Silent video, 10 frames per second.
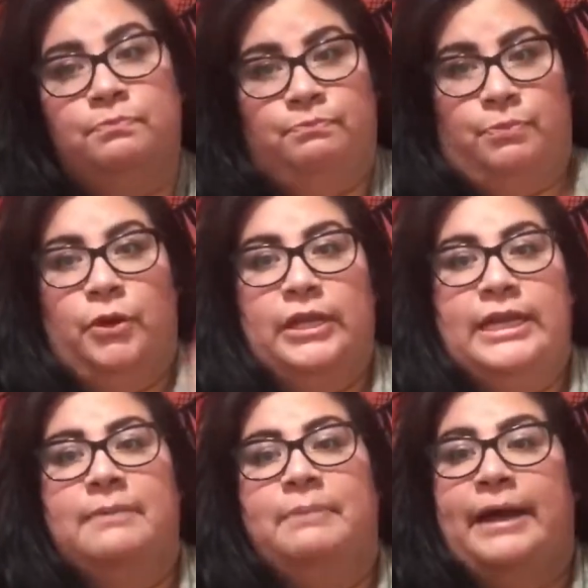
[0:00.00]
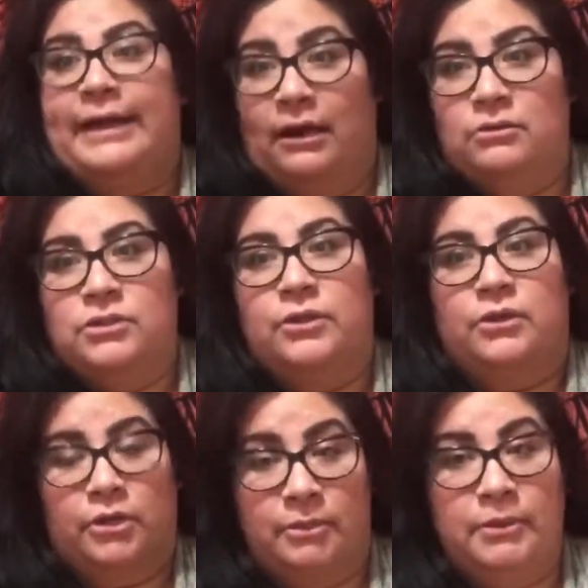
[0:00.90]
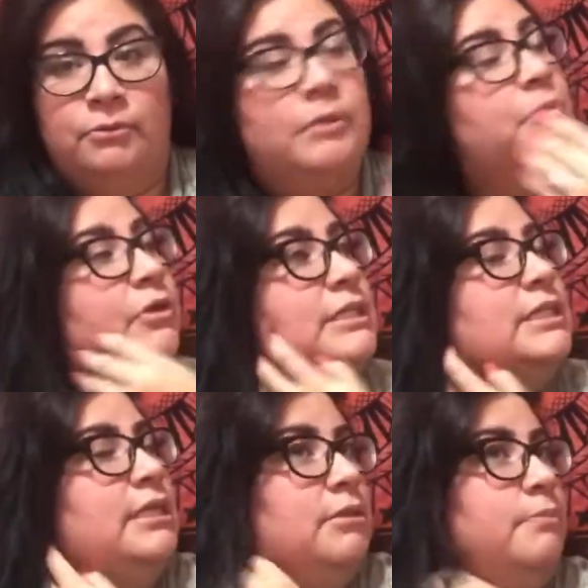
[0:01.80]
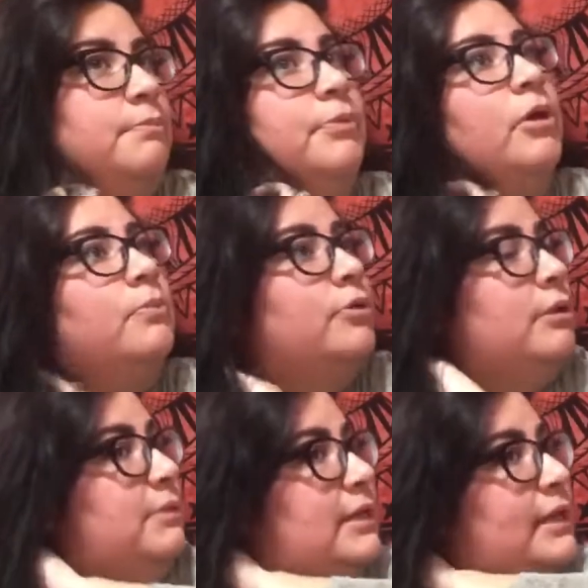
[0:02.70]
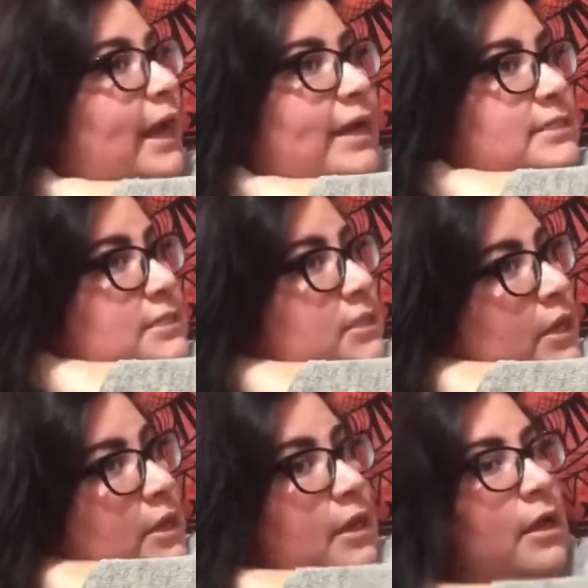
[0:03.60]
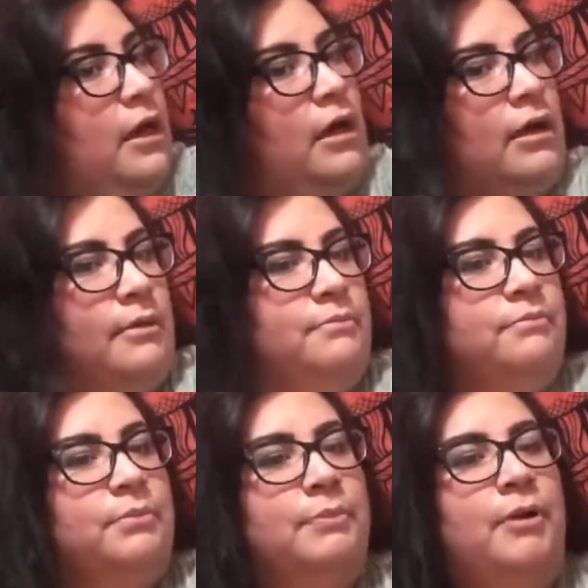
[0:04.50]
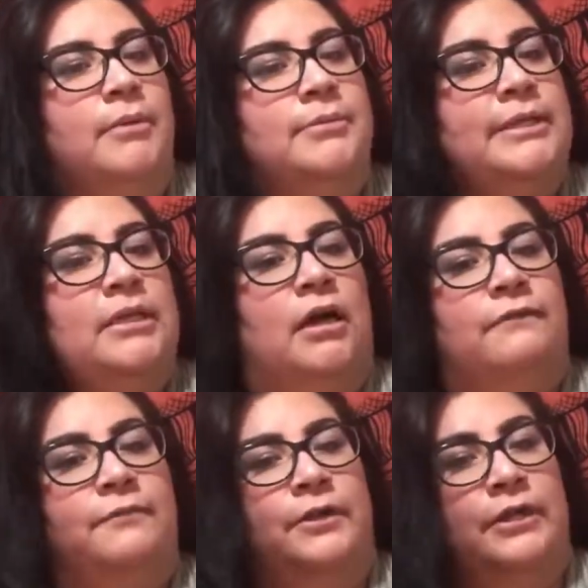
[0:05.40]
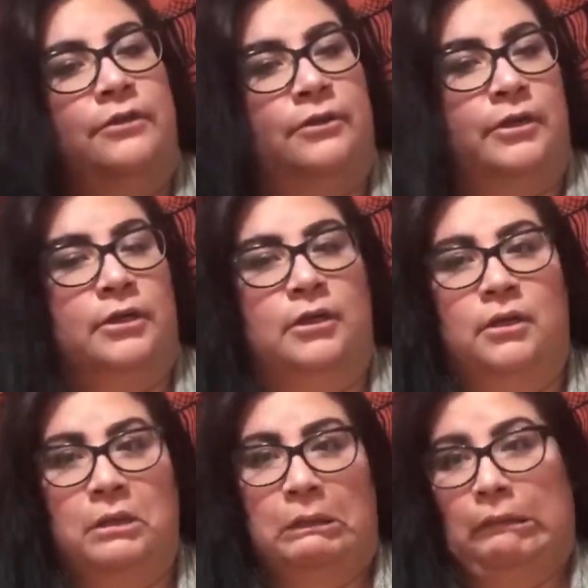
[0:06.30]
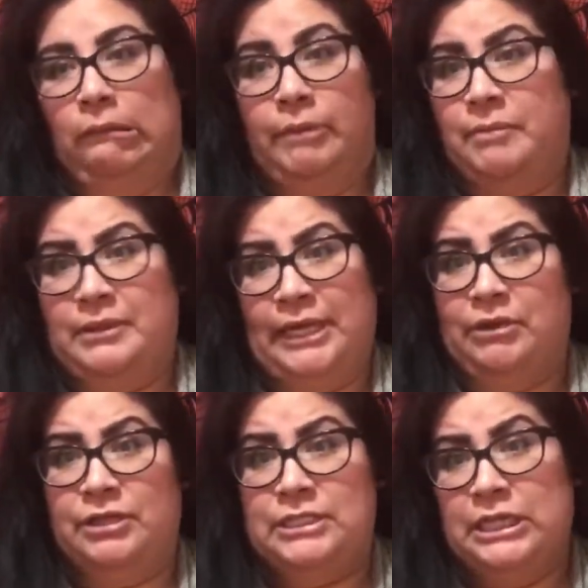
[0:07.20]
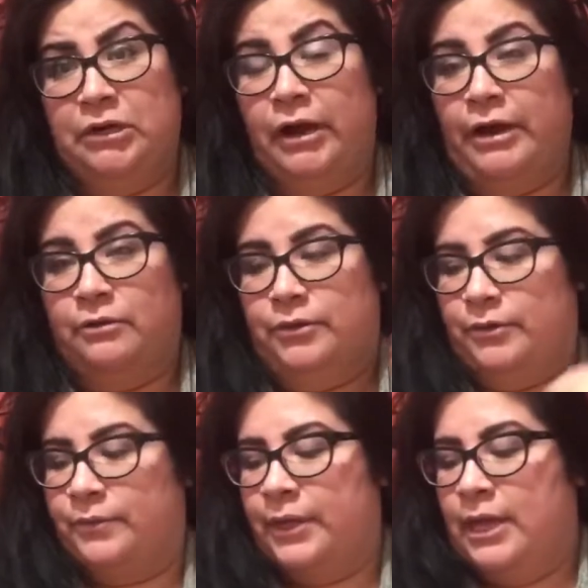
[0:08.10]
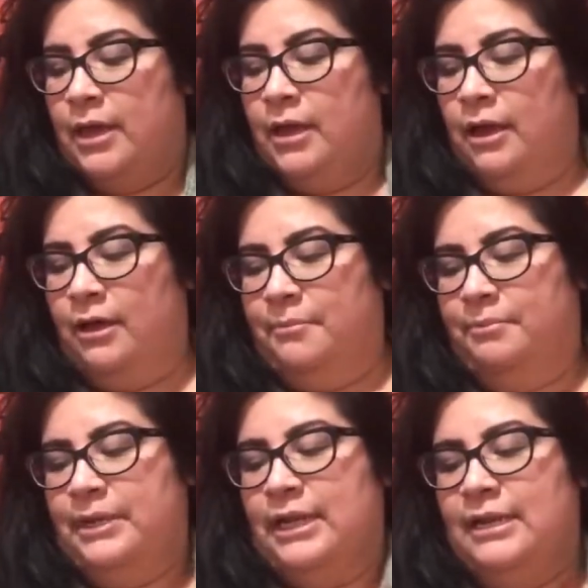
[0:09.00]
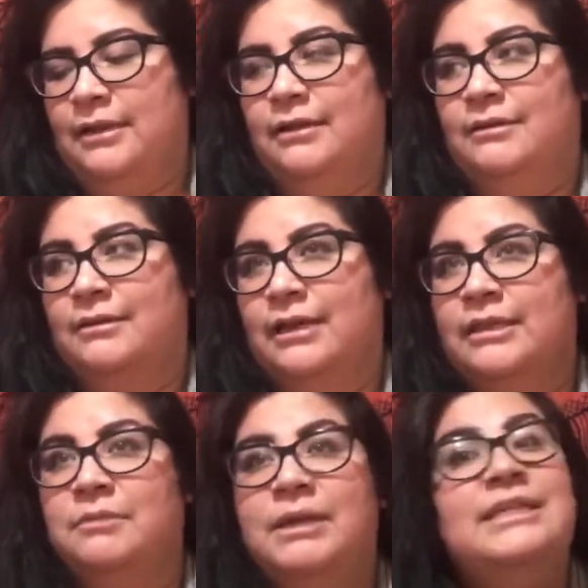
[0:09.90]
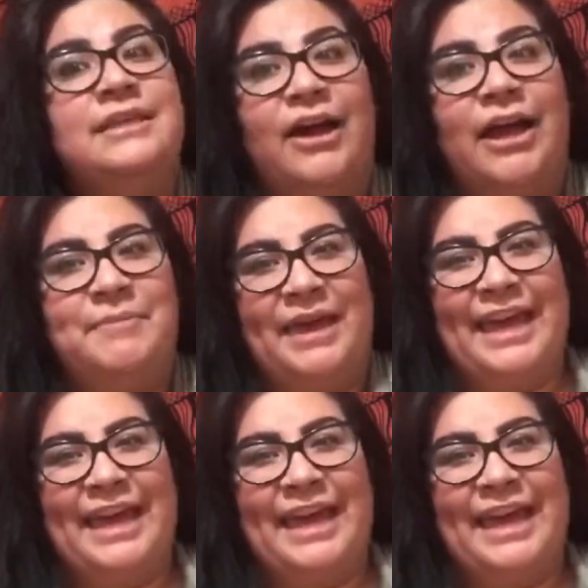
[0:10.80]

putting it back out so they're going to be reprinting the the Bohemian Cats um but probably not for another maybe later this year I don't know um but in the meantime,